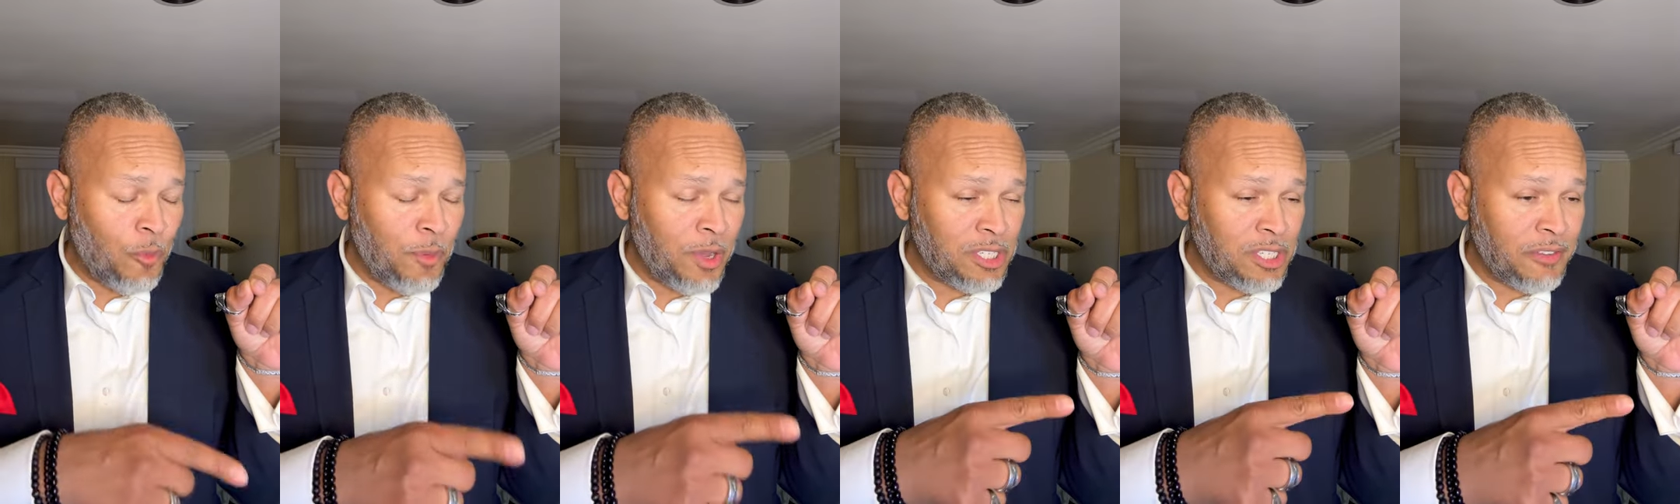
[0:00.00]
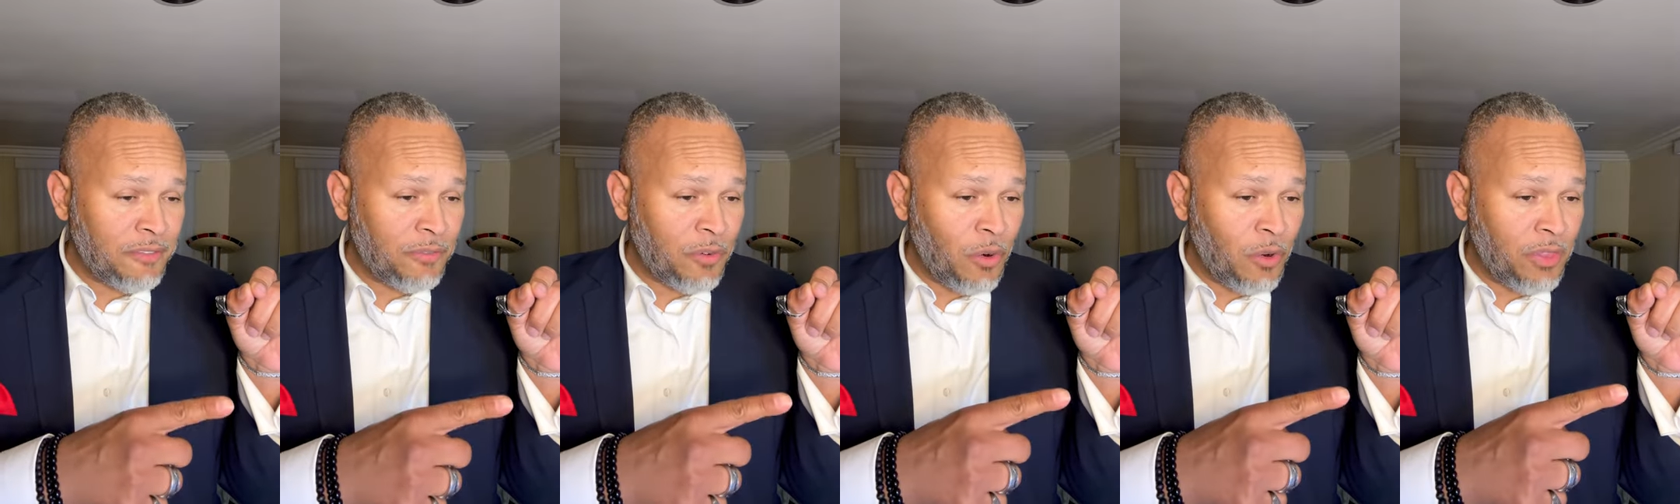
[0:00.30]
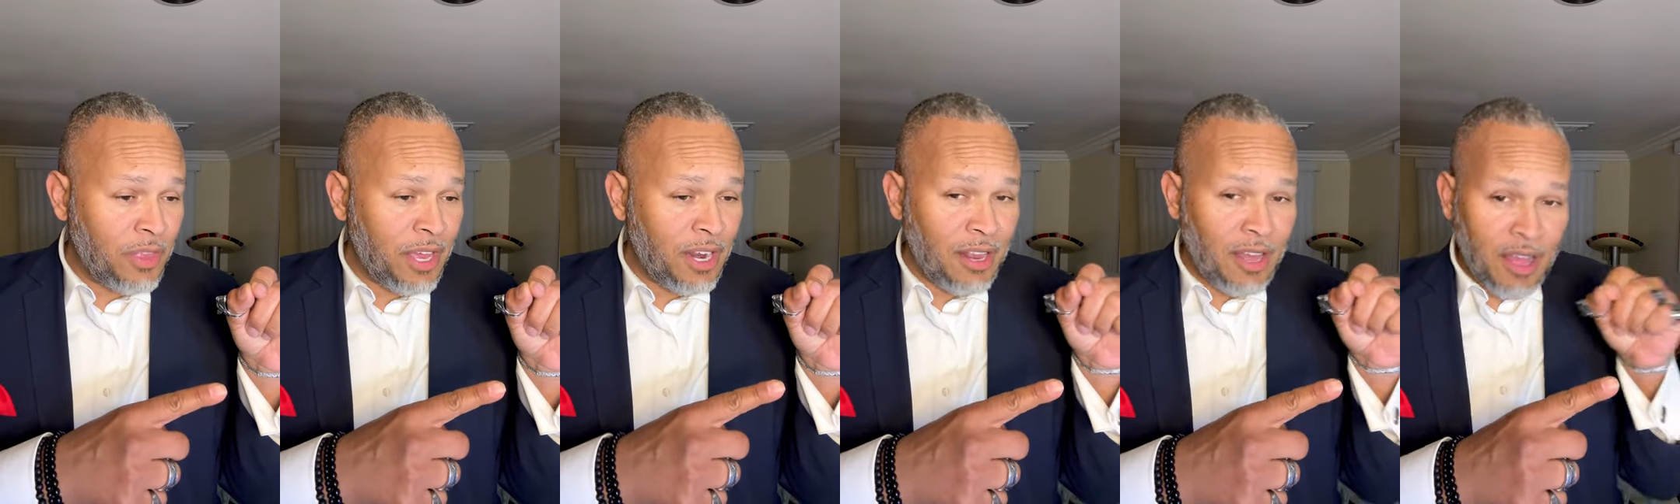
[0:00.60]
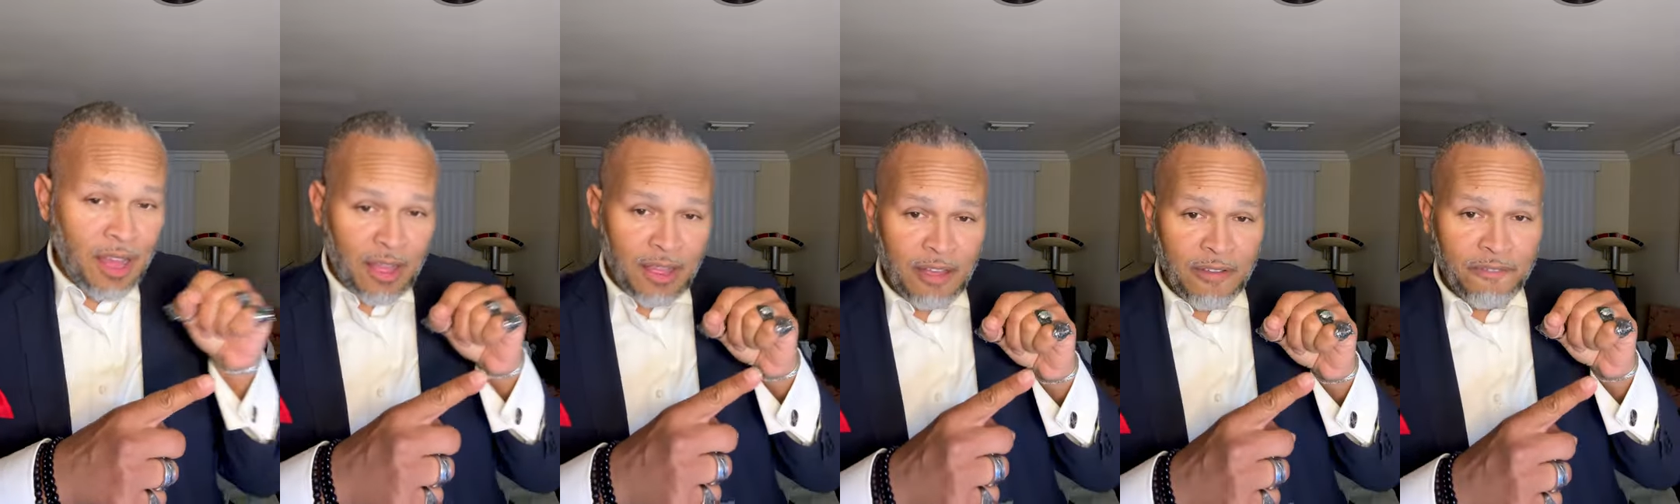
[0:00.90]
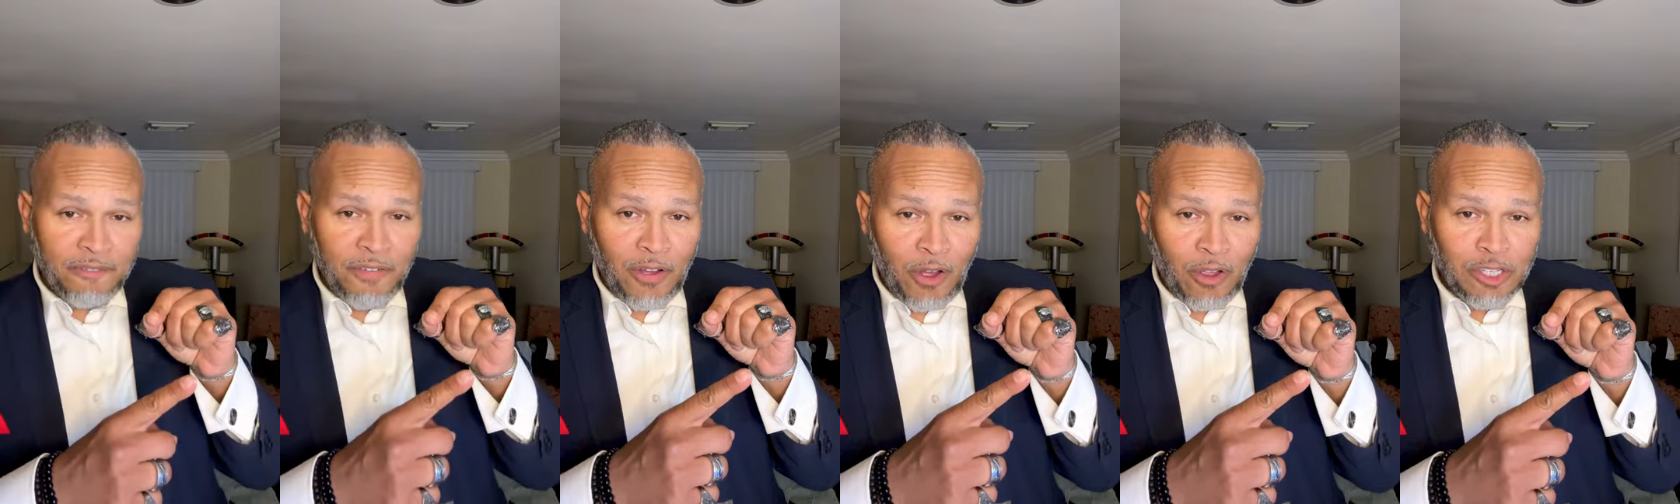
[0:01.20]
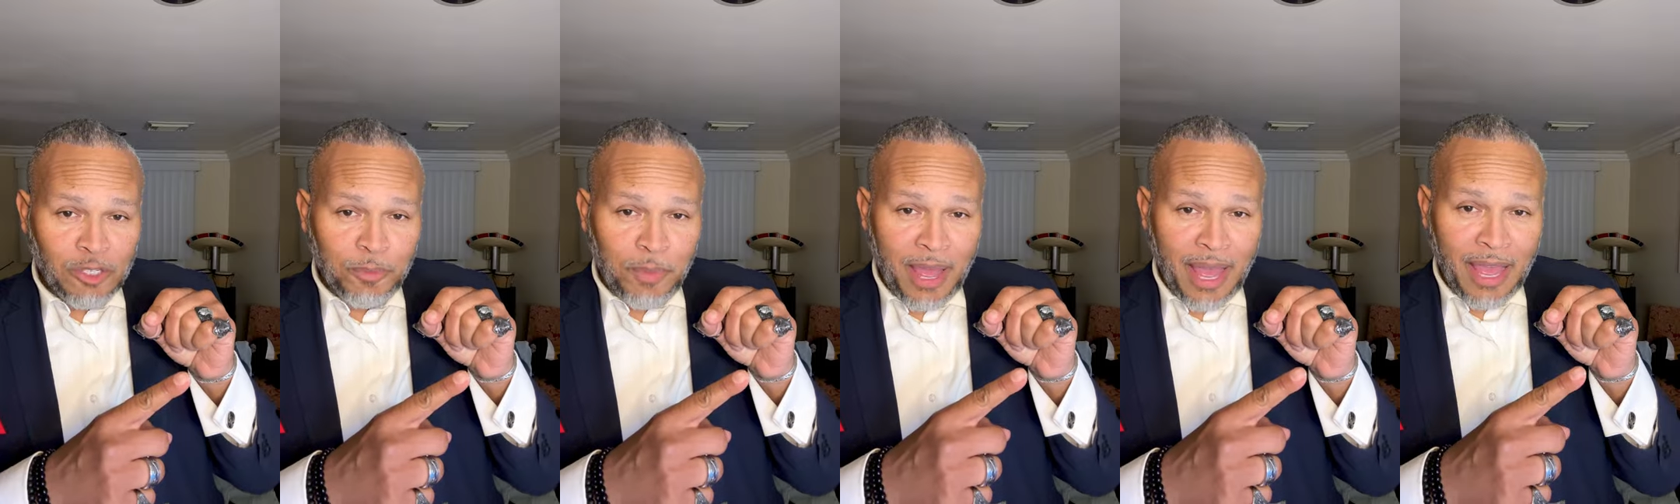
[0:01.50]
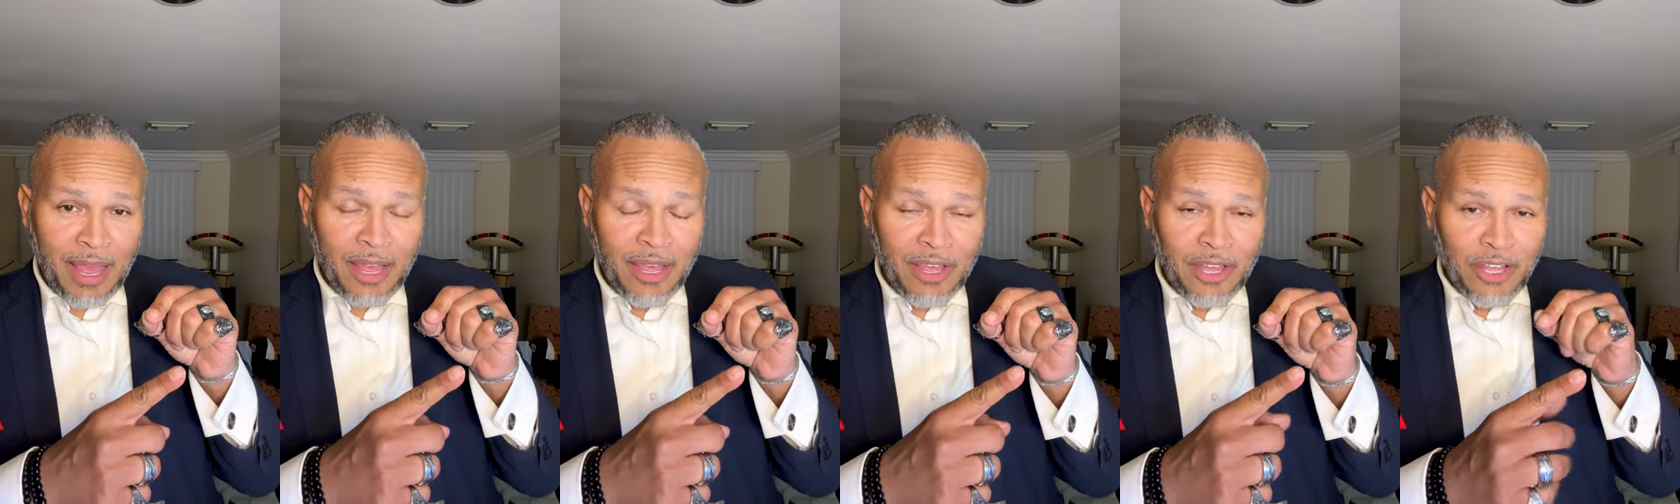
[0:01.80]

months before that, it falls back.